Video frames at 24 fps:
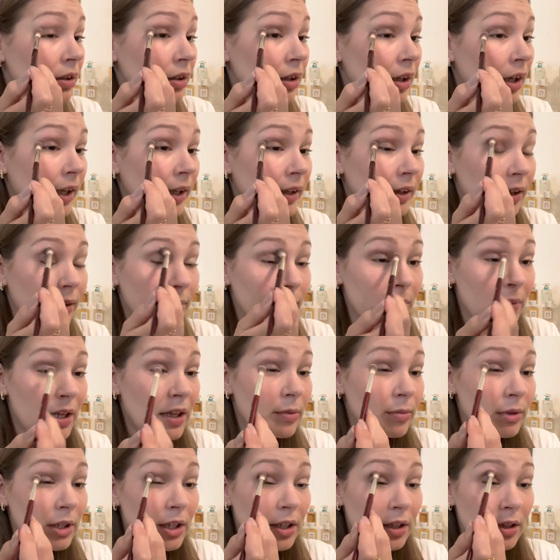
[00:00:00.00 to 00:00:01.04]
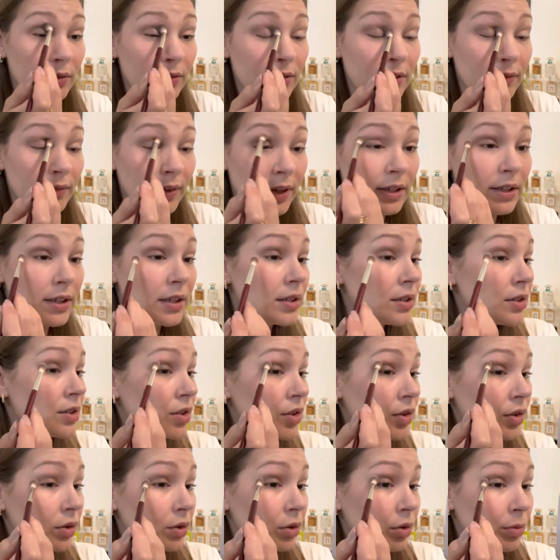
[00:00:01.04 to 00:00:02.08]
And then maybe even if I need
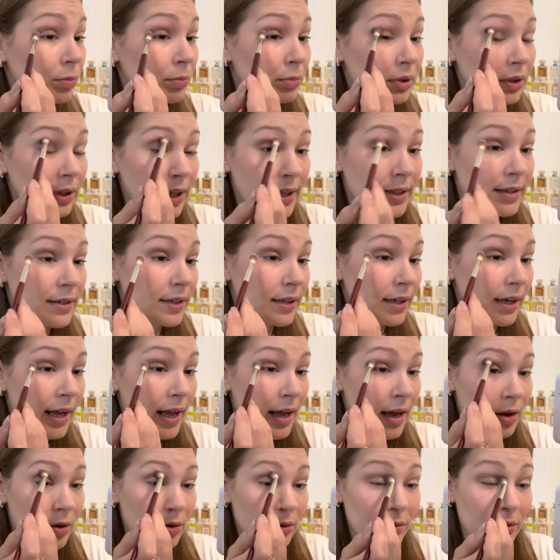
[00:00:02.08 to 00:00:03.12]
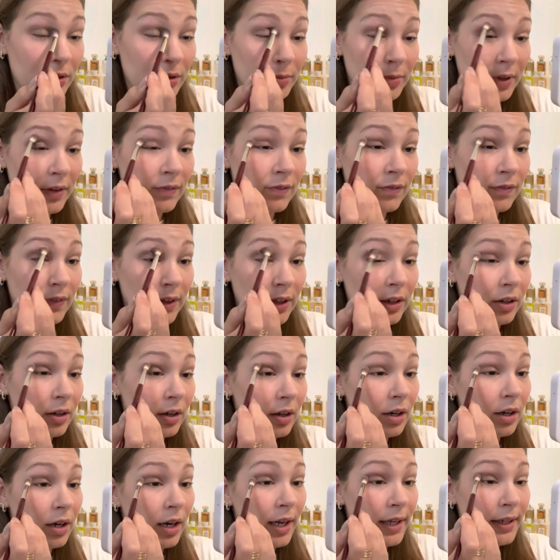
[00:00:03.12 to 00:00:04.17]
to blend it out with my
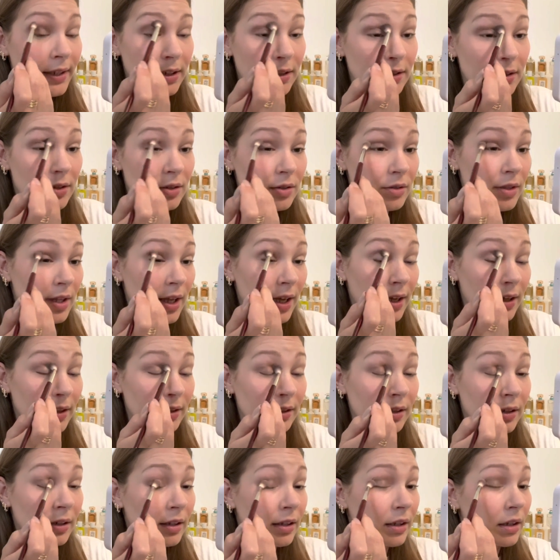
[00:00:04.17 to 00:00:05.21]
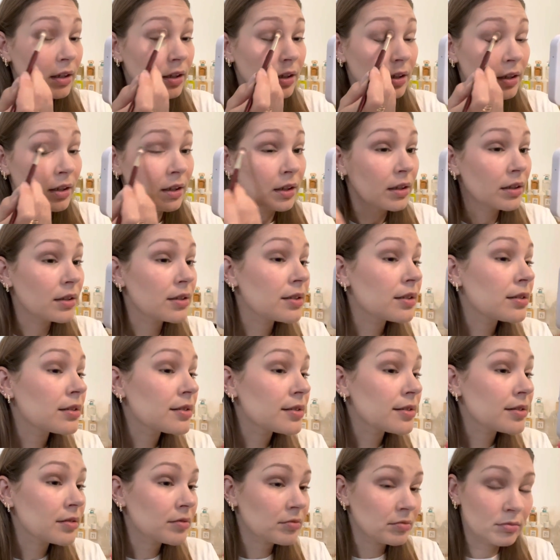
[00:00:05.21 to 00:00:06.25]
finger, I can do that.
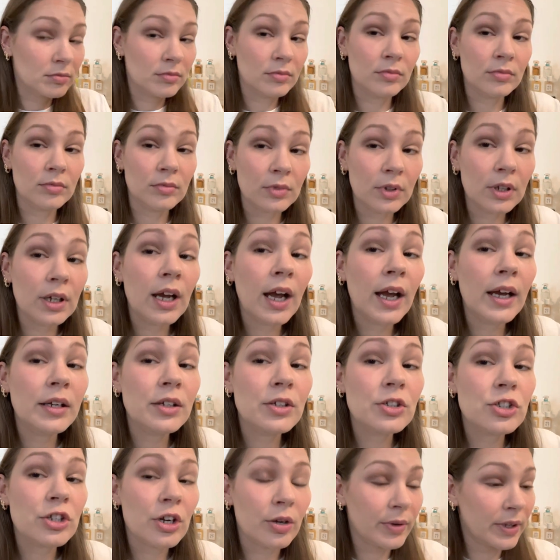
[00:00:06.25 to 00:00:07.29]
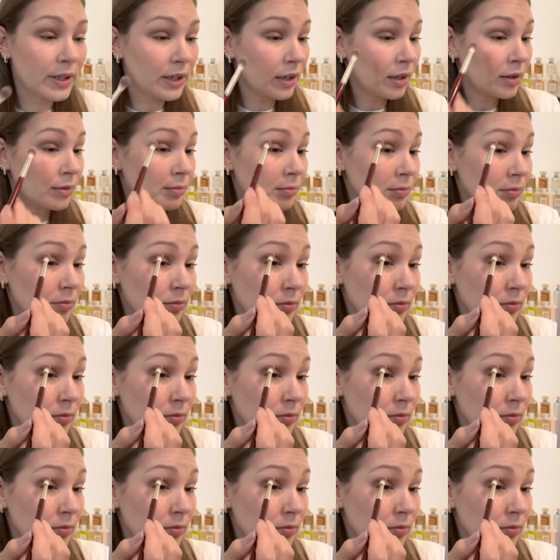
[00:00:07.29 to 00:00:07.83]
It's kind of showing up